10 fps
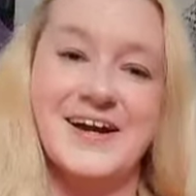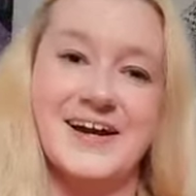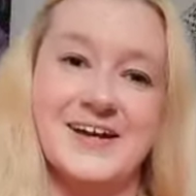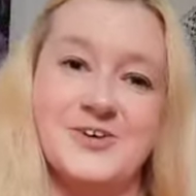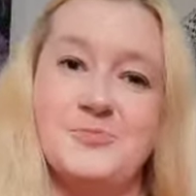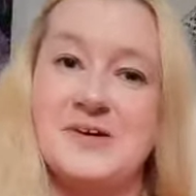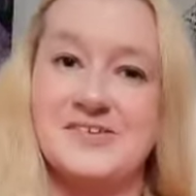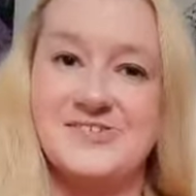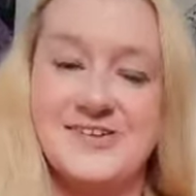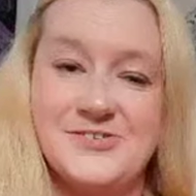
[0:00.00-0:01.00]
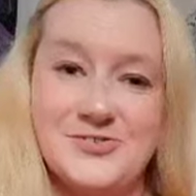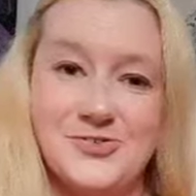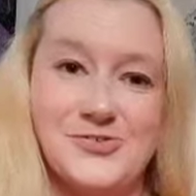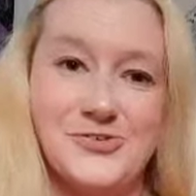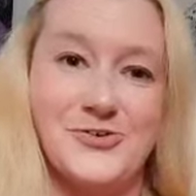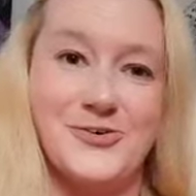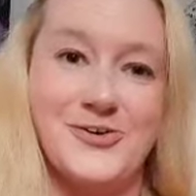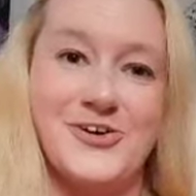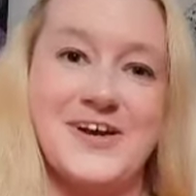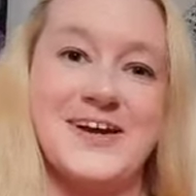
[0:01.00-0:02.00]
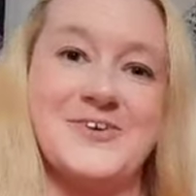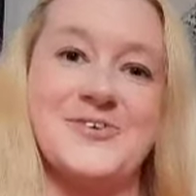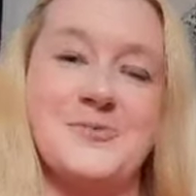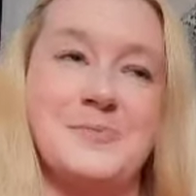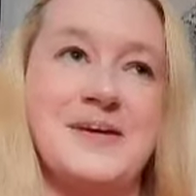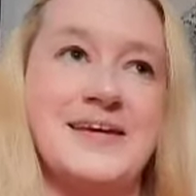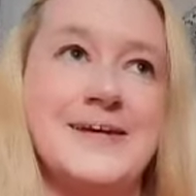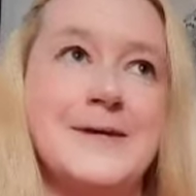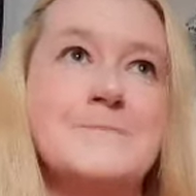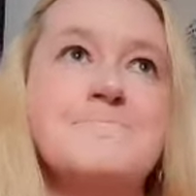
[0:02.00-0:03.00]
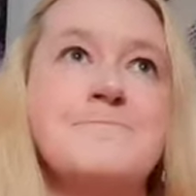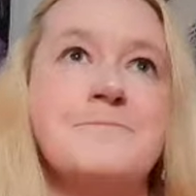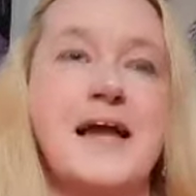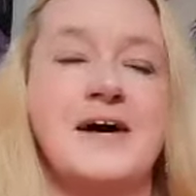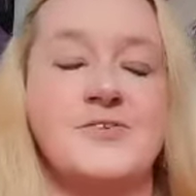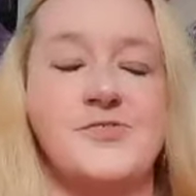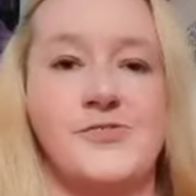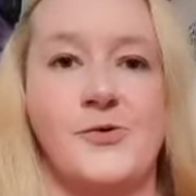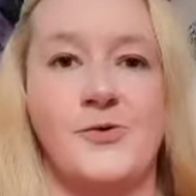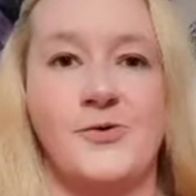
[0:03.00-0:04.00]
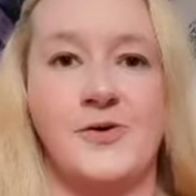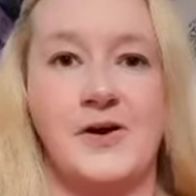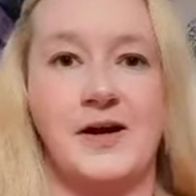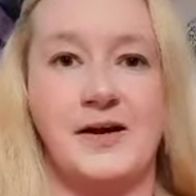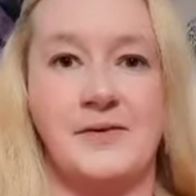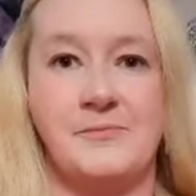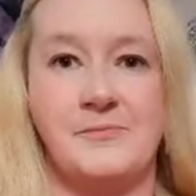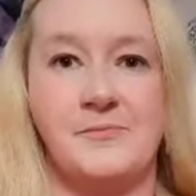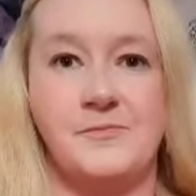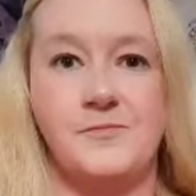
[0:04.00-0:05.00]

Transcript: It could be a seasonal song, it could be a song to